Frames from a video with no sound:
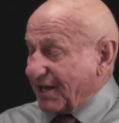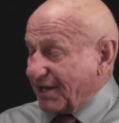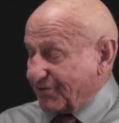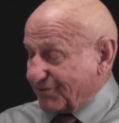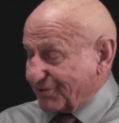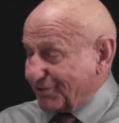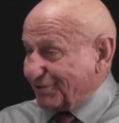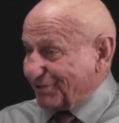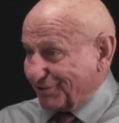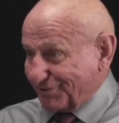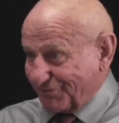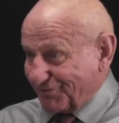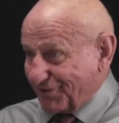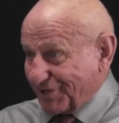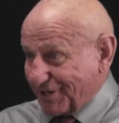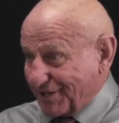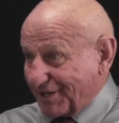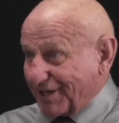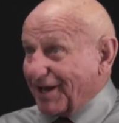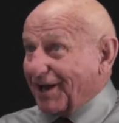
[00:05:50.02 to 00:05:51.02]
of
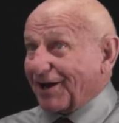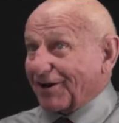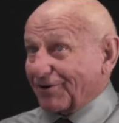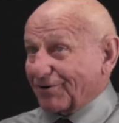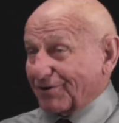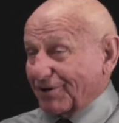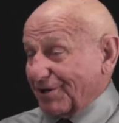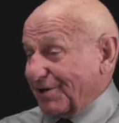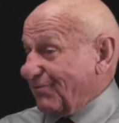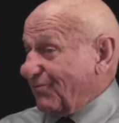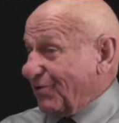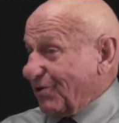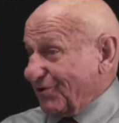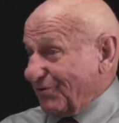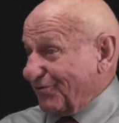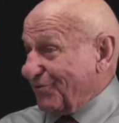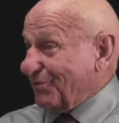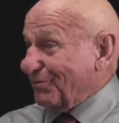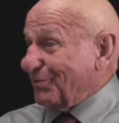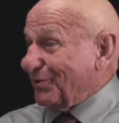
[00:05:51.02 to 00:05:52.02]
that higher level
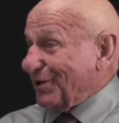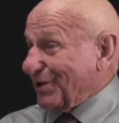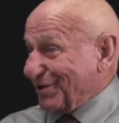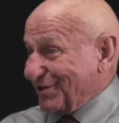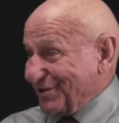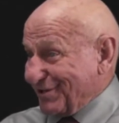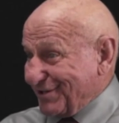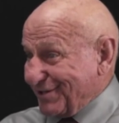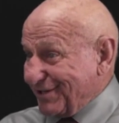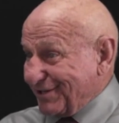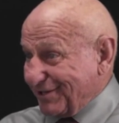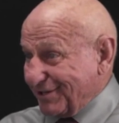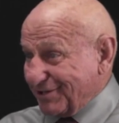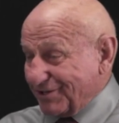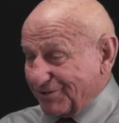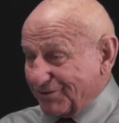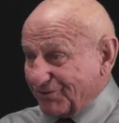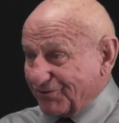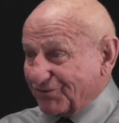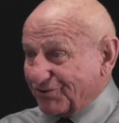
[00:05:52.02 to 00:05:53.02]
of ability
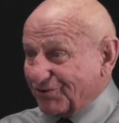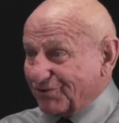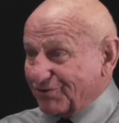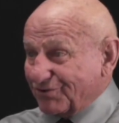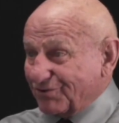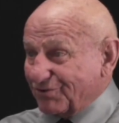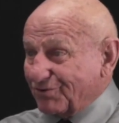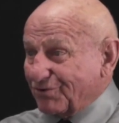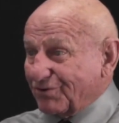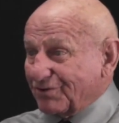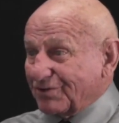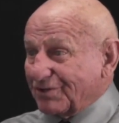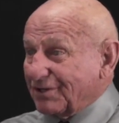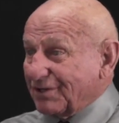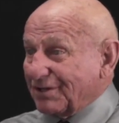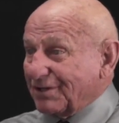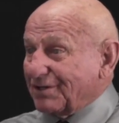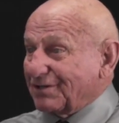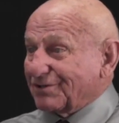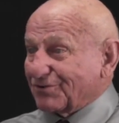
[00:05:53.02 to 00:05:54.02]
is to
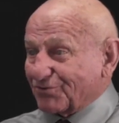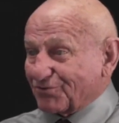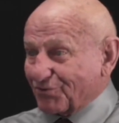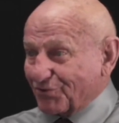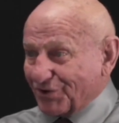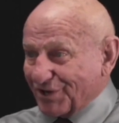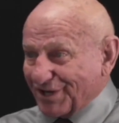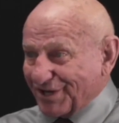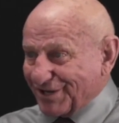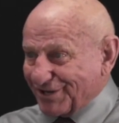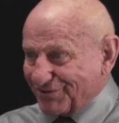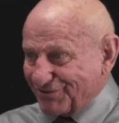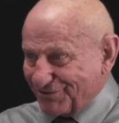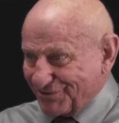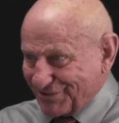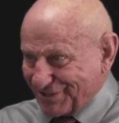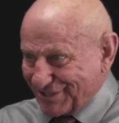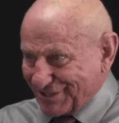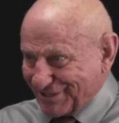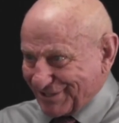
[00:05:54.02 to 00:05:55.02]

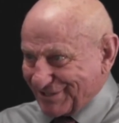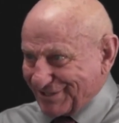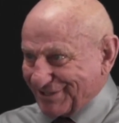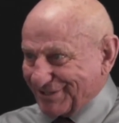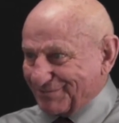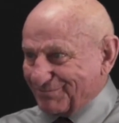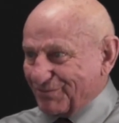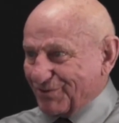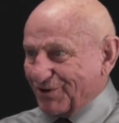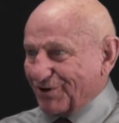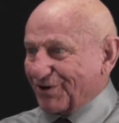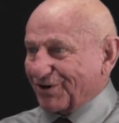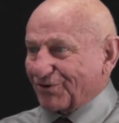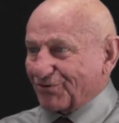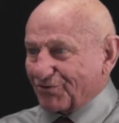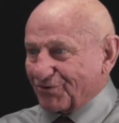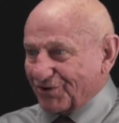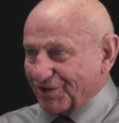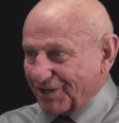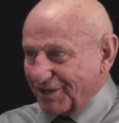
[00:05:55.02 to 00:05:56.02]
re-educate that part,
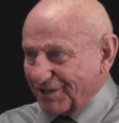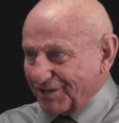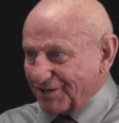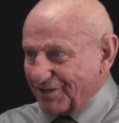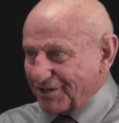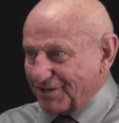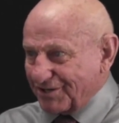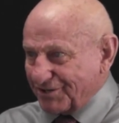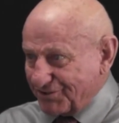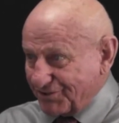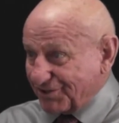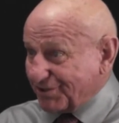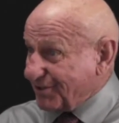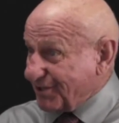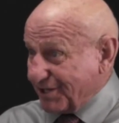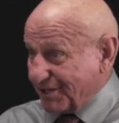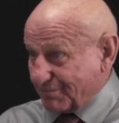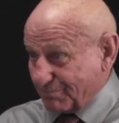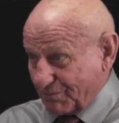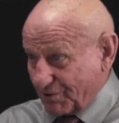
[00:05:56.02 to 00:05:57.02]
recondition
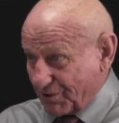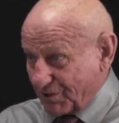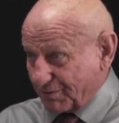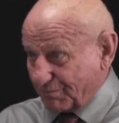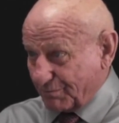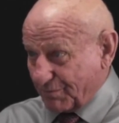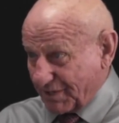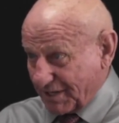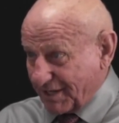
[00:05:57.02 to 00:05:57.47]
that part by